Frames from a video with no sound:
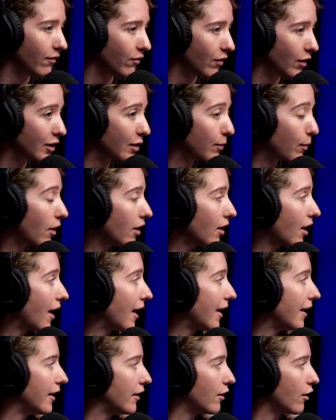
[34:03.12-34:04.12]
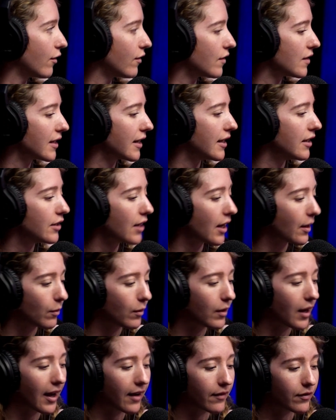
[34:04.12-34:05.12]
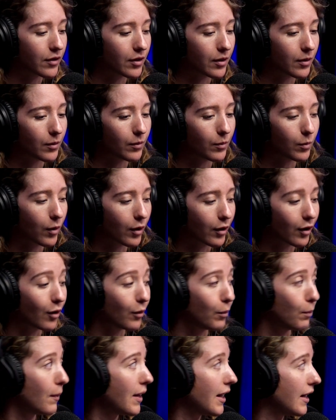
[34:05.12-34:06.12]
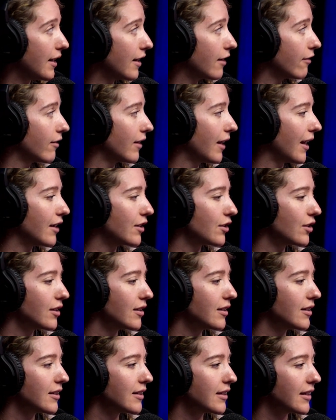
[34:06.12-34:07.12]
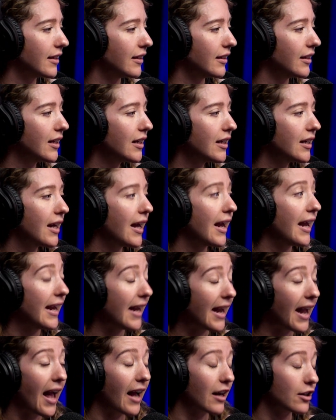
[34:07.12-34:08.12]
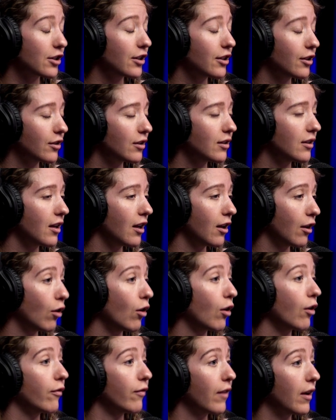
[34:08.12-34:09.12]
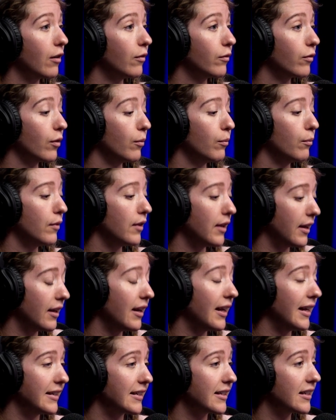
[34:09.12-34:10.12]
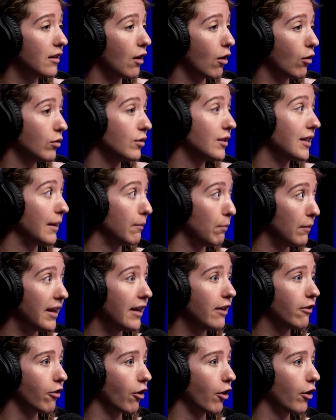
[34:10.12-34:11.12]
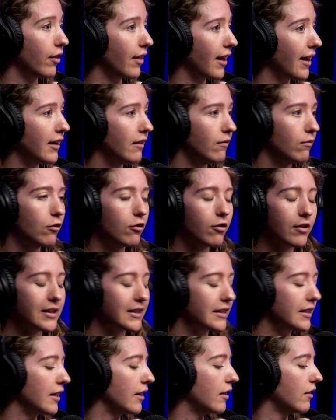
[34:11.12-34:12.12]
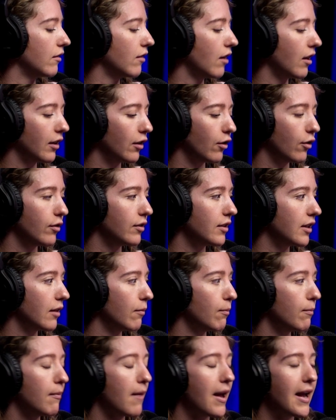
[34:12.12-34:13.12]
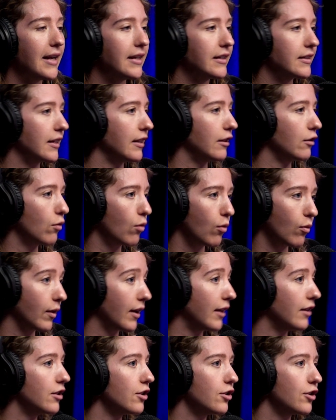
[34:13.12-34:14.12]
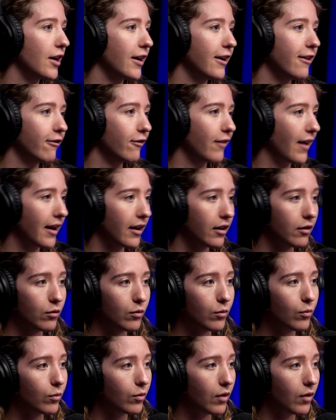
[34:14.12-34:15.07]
in the spotlight, and obviously Jay would have to work on media relations, and he actually got a lot of help from his old team Nero. Chris and Luke did amazing talking to Jay of how